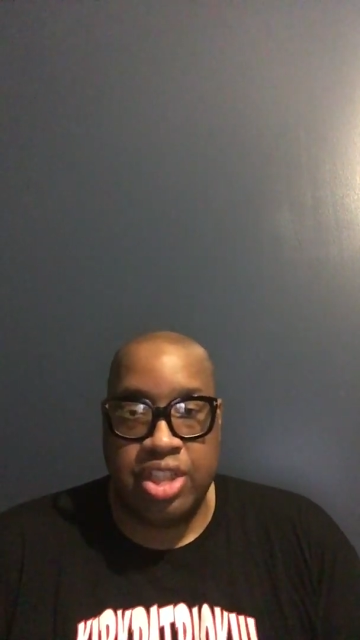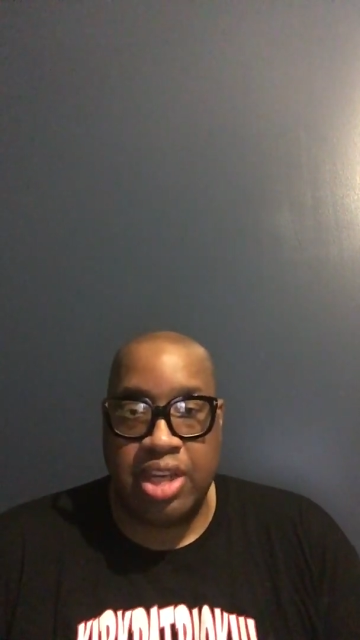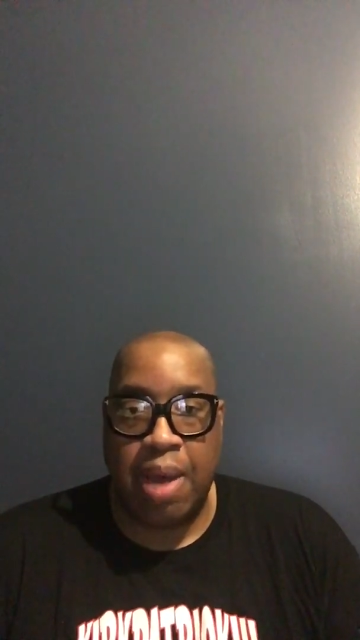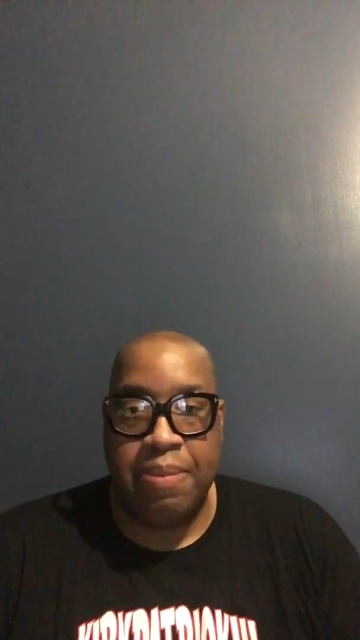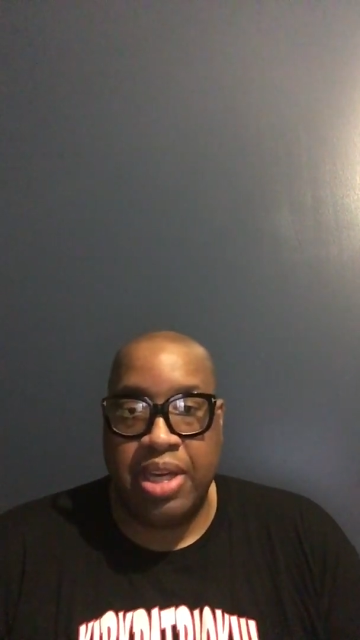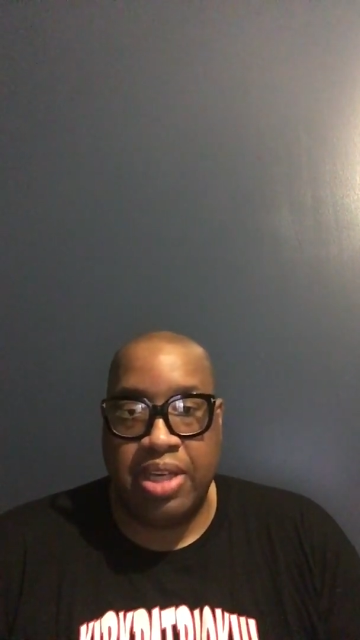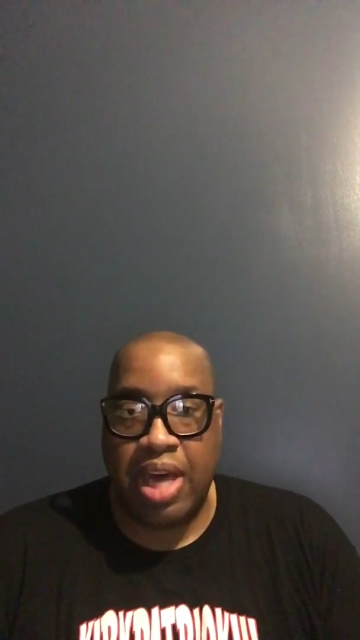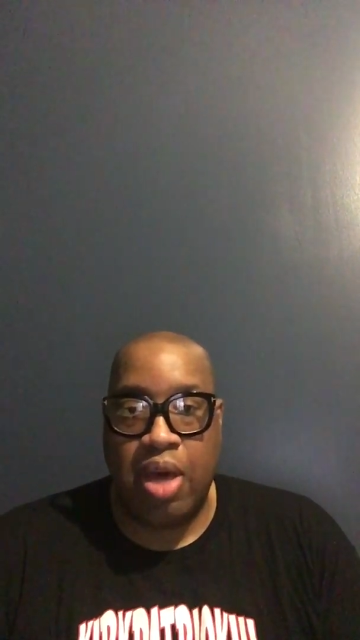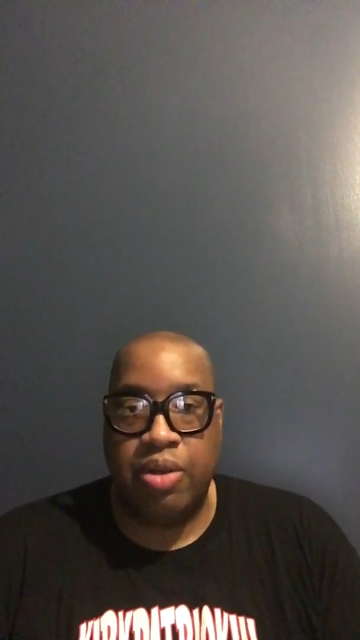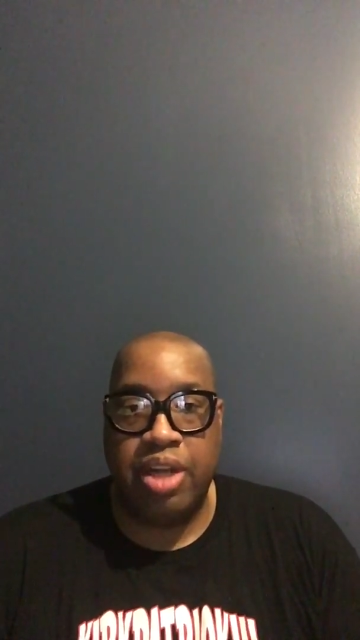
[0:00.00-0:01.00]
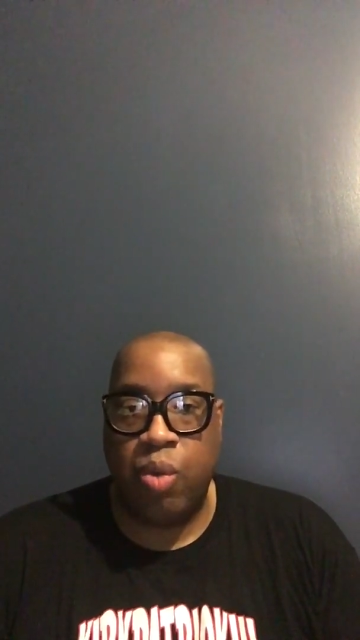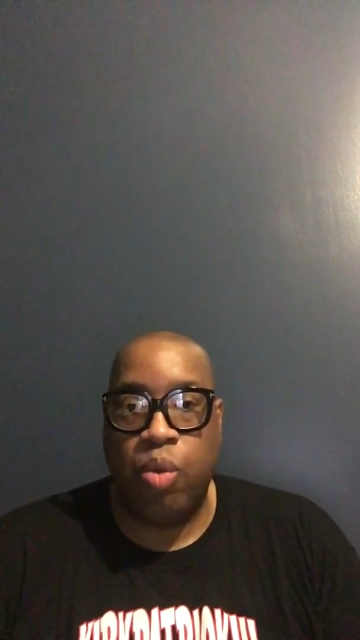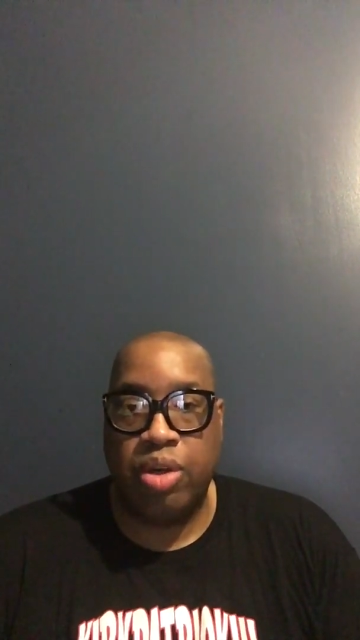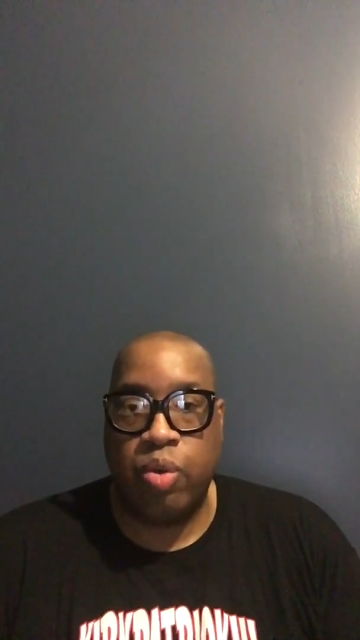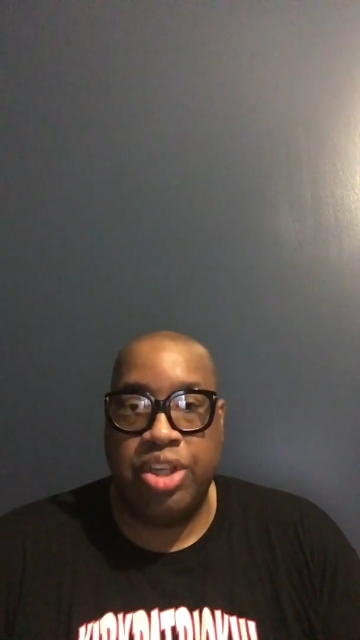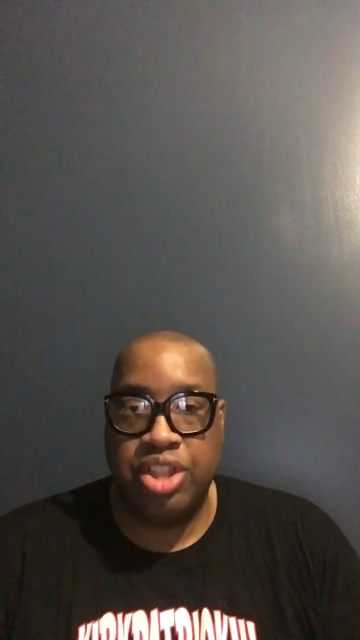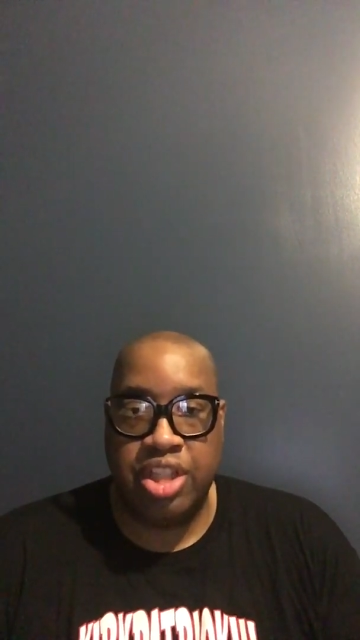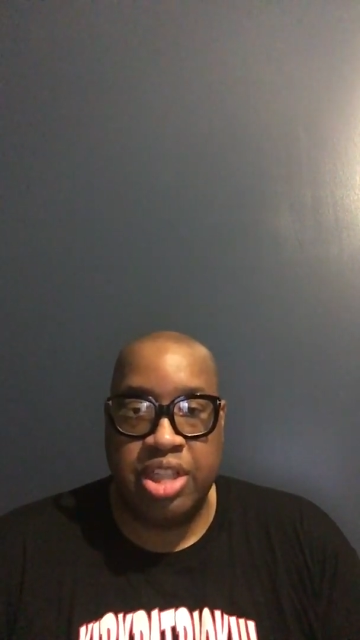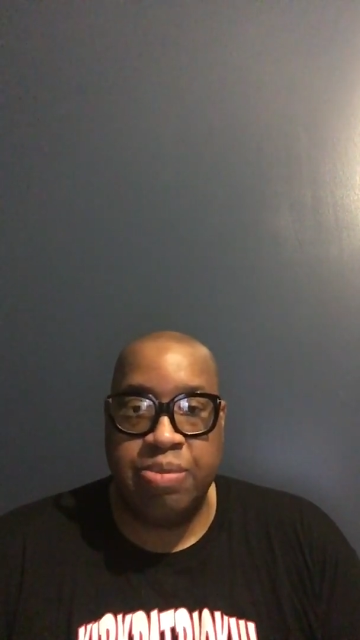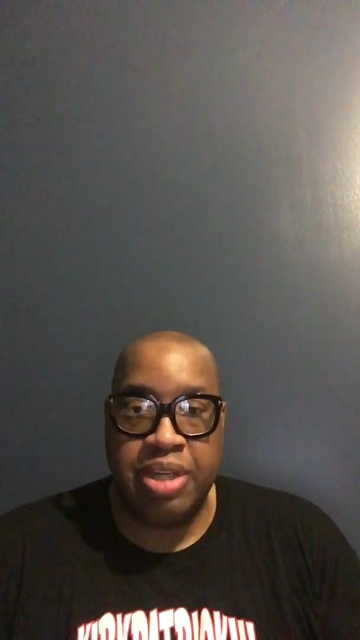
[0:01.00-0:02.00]
not being counted and what question
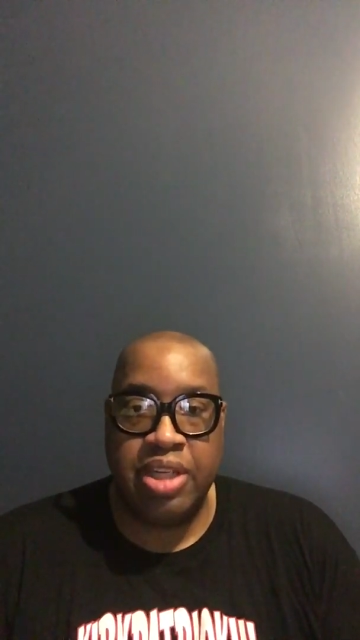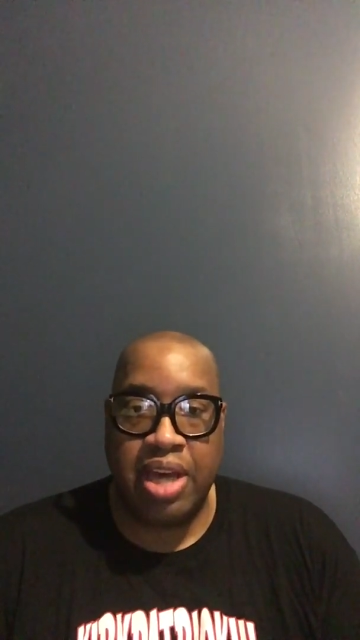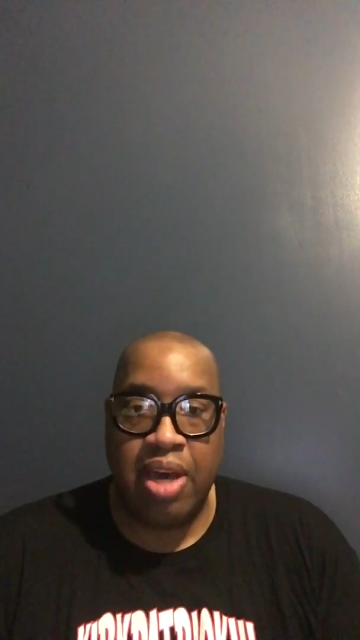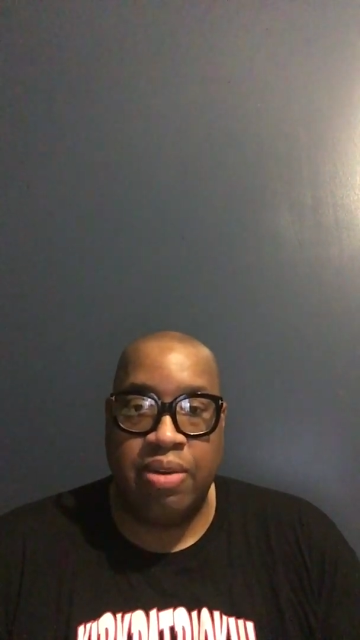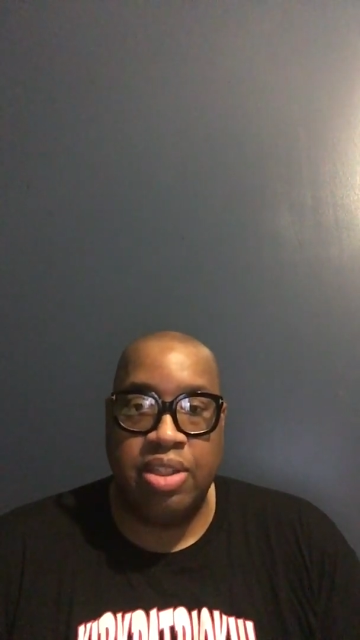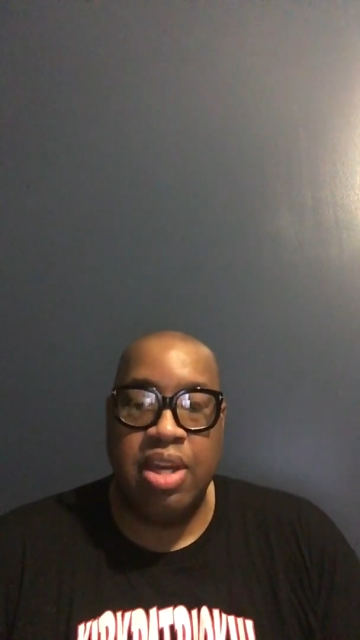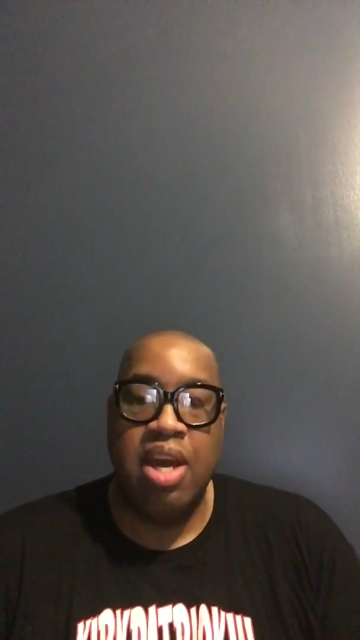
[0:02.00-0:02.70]
is being counted.